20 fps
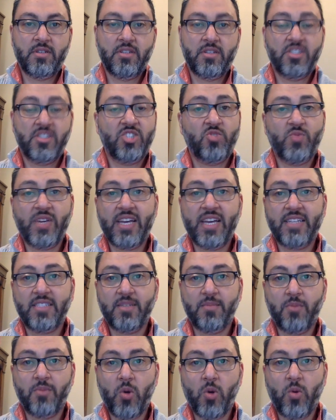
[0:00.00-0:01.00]
Since we get
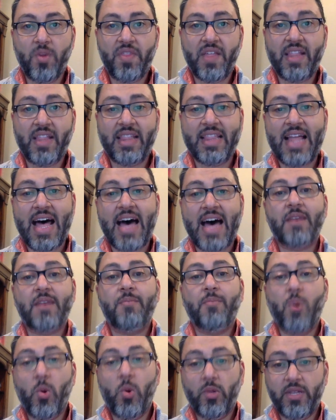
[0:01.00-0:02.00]
to bowl with a lot
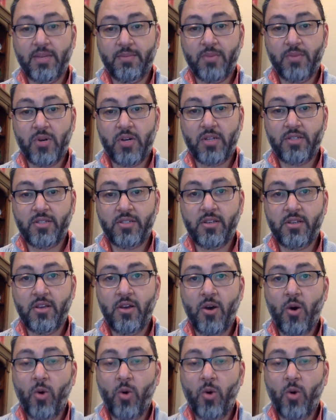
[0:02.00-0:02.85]
of bowling balls,